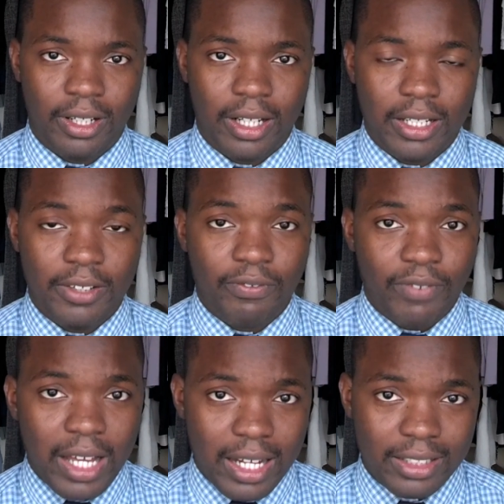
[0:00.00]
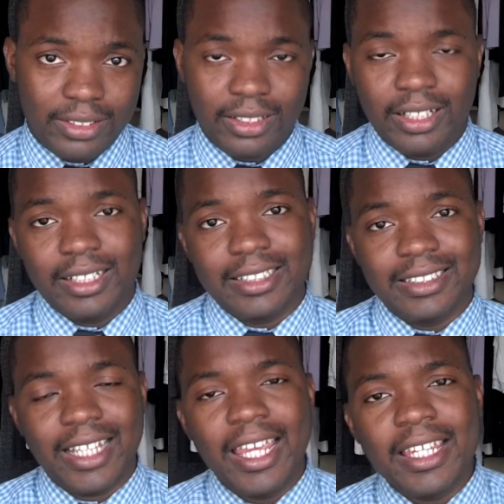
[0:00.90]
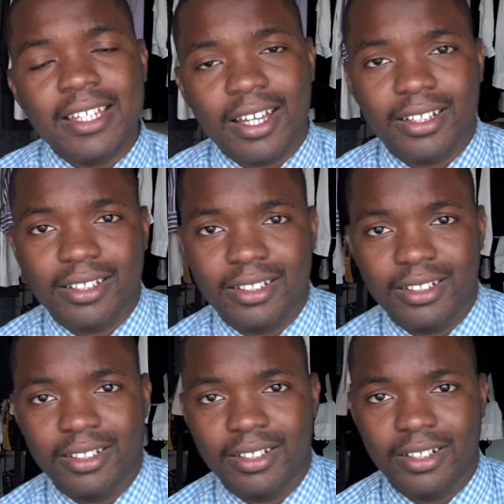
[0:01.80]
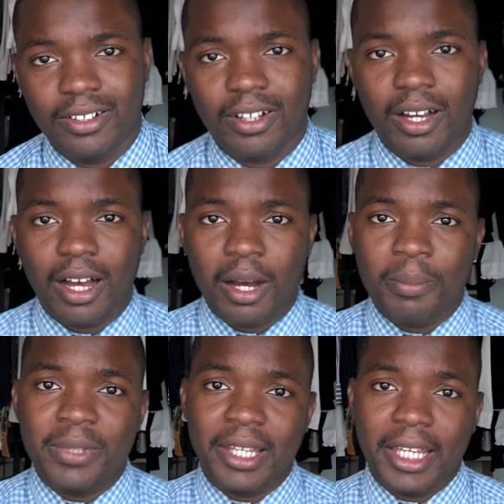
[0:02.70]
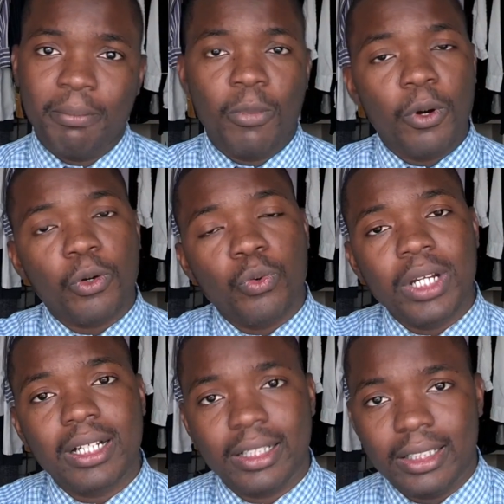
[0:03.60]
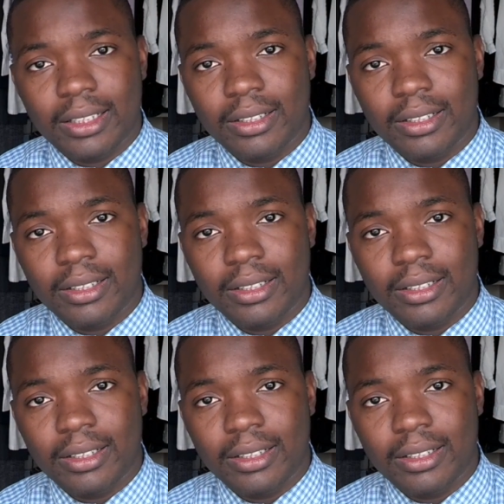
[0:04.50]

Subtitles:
and in fact, they get updated more quickly